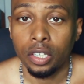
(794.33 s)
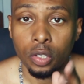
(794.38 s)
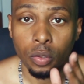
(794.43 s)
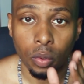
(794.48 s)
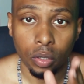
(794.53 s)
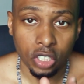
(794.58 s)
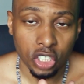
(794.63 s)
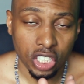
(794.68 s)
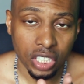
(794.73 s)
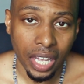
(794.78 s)
You
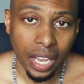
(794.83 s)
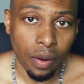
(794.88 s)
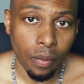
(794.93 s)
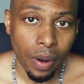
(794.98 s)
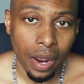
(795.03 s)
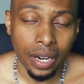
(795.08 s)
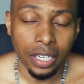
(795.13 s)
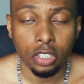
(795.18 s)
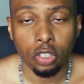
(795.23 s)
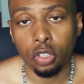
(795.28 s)
want to stay
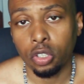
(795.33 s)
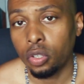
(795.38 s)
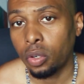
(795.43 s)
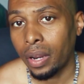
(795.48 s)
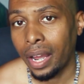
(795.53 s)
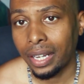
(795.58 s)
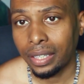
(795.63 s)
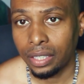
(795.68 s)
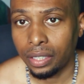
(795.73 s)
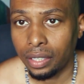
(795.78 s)
ready so you
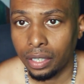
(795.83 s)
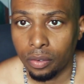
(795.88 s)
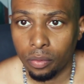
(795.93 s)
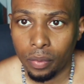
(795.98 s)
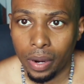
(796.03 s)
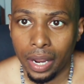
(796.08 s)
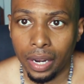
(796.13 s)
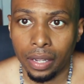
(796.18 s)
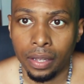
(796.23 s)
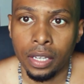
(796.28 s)
don't have to get
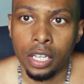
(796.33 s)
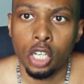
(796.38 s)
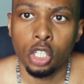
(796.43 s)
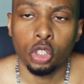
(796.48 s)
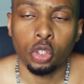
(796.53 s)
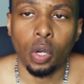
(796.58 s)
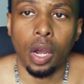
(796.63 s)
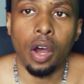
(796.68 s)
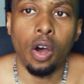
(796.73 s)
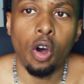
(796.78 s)
ready.
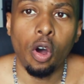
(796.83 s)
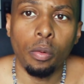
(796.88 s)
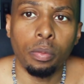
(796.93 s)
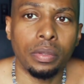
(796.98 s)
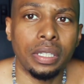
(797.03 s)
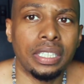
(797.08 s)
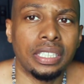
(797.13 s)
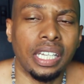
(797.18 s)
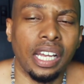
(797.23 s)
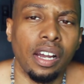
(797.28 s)
So I
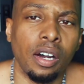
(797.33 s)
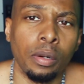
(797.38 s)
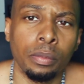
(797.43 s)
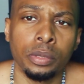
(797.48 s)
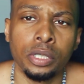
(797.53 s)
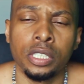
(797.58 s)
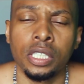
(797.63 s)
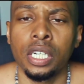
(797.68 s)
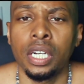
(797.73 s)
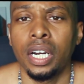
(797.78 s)
hope this
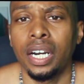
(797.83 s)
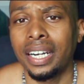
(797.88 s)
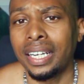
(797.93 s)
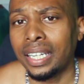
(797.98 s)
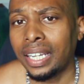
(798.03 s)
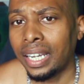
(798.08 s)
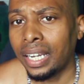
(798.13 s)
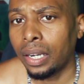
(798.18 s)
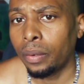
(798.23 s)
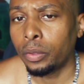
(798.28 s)
helps.
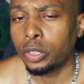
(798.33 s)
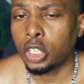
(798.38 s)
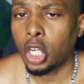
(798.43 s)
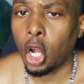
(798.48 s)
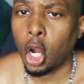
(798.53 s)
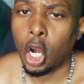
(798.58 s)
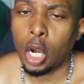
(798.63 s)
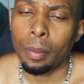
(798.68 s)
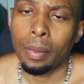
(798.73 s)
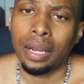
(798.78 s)
Again, we're
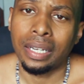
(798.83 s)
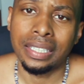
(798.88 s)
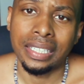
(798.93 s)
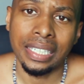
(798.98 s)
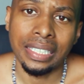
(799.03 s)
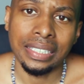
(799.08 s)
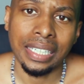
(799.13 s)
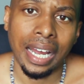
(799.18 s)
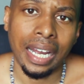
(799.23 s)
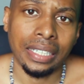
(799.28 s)
talking about
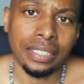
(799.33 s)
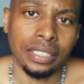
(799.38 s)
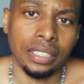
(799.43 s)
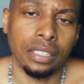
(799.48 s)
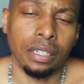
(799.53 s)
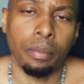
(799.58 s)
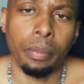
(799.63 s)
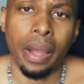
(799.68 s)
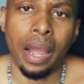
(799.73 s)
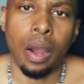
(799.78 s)

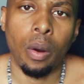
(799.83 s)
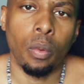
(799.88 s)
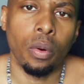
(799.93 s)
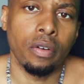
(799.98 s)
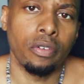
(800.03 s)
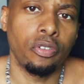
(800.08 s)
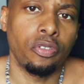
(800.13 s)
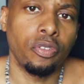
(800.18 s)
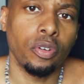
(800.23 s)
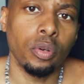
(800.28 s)
detoxing, the
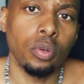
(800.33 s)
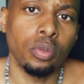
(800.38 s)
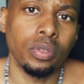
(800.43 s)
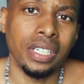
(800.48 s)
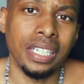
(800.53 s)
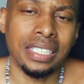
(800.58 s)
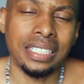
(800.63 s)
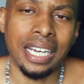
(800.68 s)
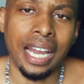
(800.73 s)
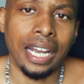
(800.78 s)
power of food
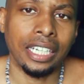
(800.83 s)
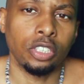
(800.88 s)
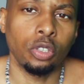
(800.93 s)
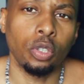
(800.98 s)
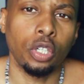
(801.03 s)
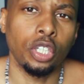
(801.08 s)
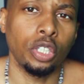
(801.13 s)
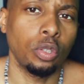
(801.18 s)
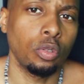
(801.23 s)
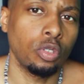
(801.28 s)
detox.
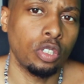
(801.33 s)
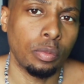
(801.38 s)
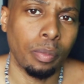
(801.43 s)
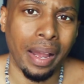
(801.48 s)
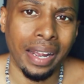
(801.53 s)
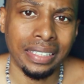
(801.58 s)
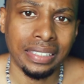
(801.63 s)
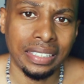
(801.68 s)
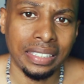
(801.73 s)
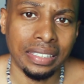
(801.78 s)
You can use
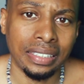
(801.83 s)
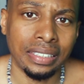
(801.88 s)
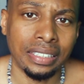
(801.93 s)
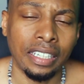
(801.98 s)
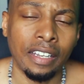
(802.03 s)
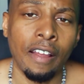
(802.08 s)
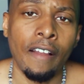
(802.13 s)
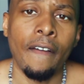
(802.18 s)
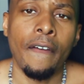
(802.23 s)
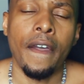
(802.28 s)

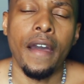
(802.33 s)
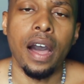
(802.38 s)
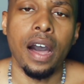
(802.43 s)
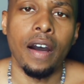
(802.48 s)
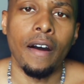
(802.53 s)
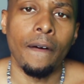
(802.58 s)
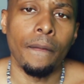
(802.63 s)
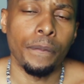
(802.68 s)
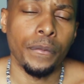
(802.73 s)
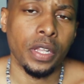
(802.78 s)
spices.
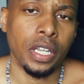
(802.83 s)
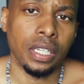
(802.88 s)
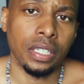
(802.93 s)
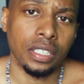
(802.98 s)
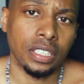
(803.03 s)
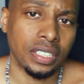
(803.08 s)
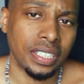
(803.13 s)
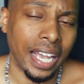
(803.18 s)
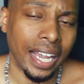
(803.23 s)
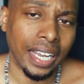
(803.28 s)

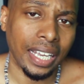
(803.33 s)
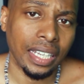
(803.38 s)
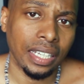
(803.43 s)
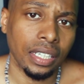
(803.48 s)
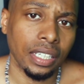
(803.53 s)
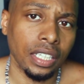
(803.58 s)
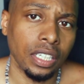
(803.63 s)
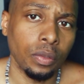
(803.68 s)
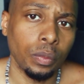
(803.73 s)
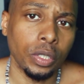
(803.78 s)

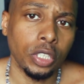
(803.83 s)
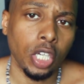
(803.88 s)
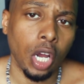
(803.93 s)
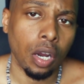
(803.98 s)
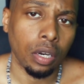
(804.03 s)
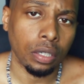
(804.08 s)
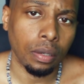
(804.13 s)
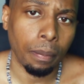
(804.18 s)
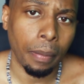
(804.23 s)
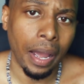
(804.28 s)
Secondly, we
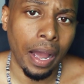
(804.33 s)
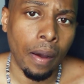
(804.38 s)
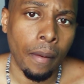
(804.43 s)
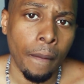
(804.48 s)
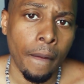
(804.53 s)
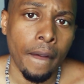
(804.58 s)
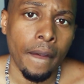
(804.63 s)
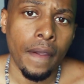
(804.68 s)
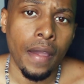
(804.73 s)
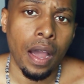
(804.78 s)
talked
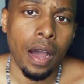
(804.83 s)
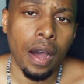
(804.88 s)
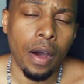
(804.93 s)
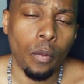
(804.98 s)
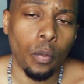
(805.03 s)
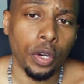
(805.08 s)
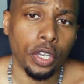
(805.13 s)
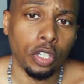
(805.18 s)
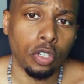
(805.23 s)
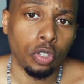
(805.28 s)
about
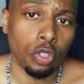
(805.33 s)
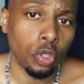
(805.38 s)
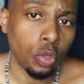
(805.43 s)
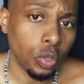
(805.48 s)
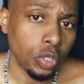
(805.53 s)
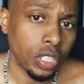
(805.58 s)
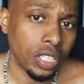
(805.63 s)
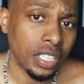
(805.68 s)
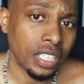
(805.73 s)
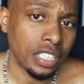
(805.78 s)
when you're
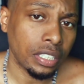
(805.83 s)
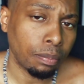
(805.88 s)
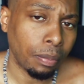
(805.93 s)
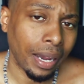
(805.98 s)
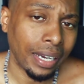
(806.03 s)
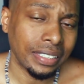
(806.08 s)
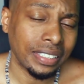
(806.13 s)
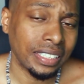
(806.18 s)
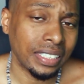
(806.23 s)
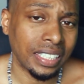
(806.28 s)
using these
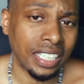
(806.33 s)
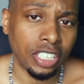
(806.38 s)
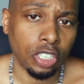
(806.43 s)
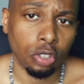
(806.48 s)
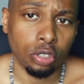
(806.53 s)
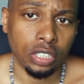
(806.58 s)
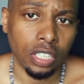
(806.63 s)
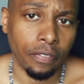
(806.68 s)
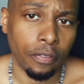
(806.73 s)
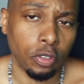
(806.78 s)
spices, get
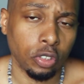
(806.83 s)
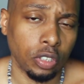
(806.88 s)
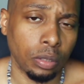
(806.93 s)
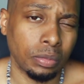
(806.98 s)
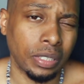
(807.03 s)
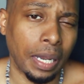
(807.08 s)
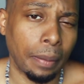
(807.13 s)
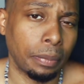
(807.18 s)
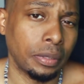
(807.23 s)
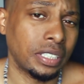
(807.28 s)
yourself on
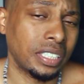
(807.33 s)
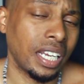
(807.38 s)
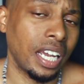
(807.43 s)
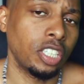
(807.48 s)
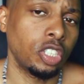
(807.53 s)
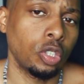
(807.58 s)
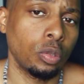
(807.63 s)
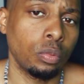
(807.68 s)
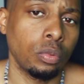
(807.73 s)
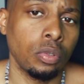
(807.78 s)
some type of
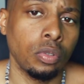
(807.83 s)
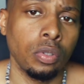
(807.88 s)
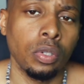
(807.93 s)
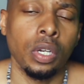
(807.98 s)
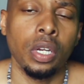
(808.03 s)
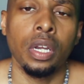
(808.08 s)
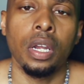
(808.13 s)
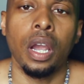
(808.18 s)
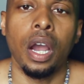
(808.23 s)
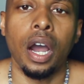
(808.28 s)
schedule.
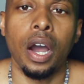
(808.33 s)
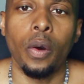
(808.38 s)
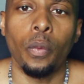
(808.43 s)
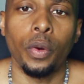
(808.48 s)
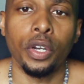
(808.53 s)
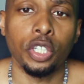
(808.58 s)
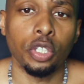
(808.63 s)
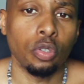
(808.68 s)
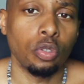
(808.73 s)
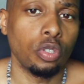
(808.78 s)

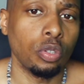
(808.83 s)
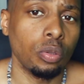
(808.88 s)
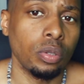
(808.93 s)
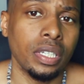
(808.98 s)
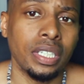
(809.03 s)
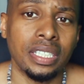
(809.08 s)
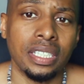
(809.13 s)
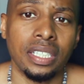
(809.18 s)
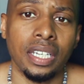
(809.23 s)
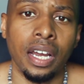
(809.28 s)
When you do
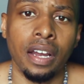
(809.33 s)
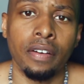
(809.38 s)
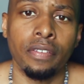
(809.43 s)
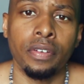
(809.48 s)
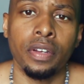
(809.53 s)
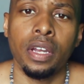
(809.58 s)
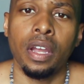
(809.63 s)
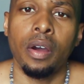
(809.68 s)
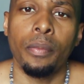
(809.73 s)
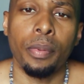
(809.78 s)
this
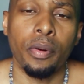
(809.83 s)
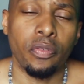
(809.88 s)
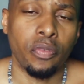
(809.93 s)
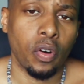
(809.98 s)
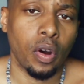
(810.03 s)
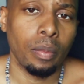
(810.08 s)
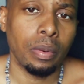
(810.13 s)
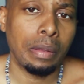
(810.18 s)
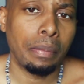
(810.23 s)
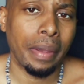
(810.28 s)
stuff,
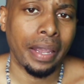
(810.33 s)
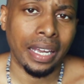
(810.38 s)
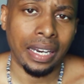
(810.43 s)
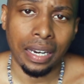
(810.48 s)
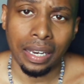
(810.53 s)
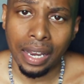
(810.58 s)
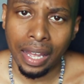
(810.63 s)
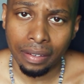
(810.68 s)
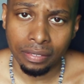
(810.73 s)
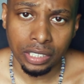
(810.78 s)
preferably make
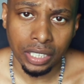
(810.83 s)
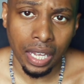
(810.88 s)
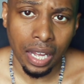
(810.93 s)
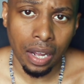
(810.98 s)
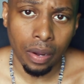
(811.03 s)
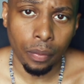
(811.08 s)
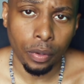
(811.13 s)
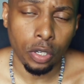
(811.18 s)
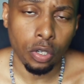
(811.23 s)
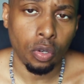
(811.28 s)
it a
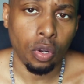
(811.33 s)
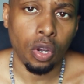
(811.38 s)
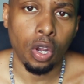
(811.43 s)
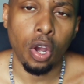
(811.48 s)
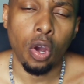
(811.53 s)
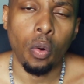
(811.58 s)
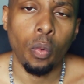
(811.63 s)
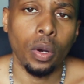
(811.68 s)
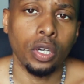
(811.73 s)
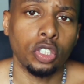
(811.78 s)
lifestyle where you can
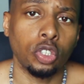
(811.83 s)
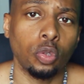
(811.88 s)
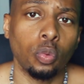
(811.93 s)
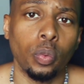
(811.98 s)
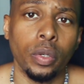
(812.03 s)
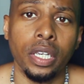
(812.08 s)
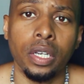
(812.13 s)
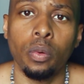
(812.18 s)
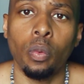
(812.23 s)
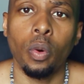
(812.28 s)
go once a
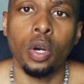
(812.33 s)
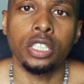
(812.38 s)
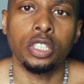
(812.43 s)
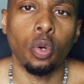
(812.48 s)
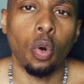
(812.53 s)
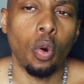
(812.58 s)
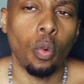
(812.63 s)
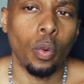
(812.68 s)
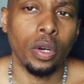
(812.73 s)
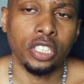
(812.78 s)
week, once
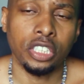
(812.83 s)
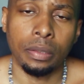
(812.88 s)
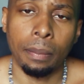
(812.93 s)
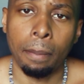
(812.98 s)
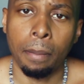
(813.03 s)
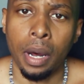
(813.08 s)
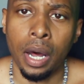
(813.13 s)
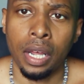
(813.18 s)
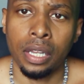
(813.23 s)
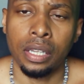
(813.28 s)
a
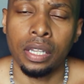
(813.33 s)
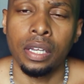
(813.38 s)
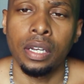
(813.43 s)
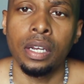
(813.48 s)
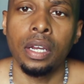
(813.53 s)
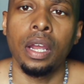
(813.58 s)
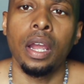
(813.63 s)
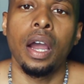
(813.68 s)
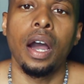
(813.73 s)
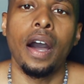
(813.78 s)
month.
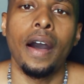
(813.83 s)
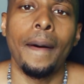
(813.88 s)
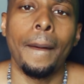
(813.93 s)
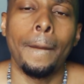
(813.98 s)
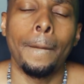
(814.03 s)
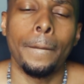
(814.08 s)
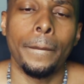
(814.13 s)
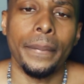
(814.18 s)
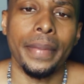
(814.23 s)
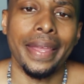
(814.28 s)

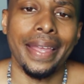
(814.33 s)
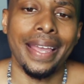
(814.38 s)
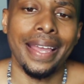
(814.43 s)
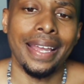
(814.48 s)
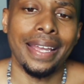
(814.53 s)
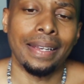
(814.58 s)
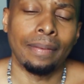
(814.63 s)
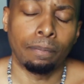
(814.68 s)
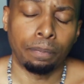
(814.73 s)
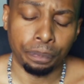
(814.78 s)

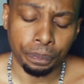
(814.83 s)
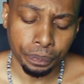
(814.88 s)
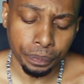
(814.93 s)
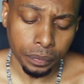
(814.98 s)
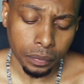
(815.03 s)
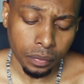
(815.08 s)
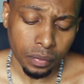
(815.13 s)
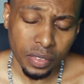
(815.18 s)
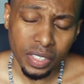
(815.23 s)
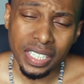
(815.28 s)
And
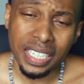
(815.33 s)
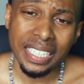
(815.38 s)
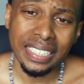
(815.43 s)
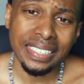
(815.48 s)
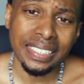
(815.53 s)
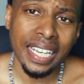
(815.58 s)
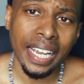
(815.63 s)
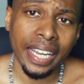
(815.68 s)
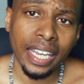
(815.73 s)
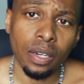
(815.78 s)

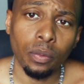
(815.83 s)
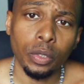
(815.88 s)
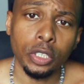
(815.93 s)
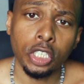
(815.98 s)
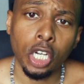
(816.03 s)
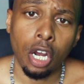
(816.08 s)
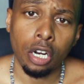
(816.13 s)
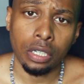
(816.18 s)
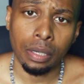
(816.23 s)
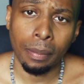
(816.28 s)
second, we
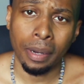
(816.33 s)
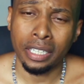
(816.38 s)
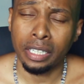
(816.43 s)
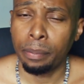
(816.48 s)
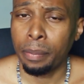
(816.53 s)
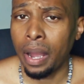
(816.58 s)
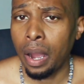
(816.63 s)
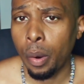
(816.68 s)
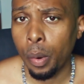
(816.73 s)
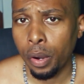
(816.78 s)
talked about
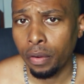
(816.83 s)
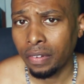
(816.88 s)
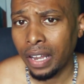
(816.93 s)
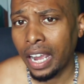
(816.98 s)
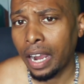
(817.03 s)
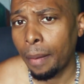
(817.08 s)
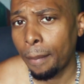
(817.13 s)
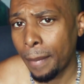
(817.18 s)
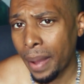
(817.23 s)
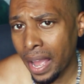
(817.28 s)
the power of
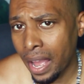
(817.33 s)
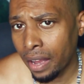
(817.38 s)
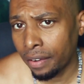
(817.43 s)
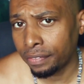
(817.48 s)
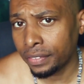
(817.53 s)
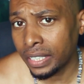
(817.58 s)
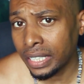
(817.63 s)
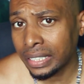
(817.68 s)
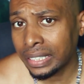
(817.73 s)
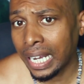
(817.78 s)
like a
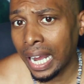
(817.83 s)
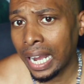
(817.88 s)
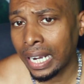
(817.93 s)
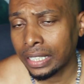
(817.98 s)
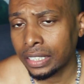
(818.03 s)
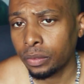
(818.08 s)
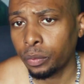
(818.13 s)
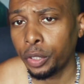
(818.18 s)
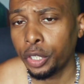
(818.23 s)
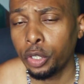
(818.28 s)
bath
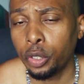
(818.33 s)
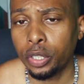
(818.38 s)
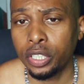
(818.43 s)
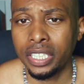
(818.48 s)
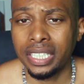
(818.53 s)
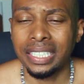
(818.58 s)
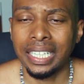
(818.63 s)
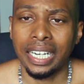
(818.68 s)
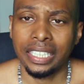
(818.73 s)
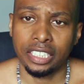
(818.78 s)
detox, where you can
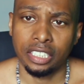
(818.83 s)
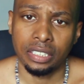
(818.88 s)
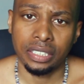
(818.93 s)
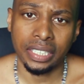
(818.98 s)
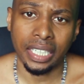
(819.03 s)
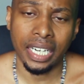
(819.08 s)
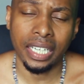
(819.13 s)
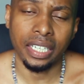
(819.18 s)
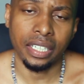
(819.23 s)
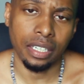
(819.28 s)
detox your
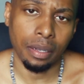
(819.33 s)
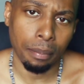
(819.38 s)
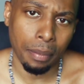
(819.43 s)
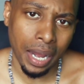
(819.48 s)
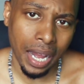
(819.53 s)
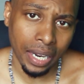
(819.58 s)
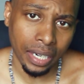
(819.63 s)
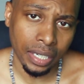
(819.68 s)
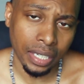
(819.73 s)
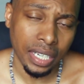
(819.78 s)
skin and your
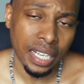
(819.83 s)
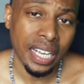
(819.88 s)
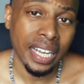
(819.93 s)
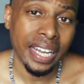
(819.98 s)
body.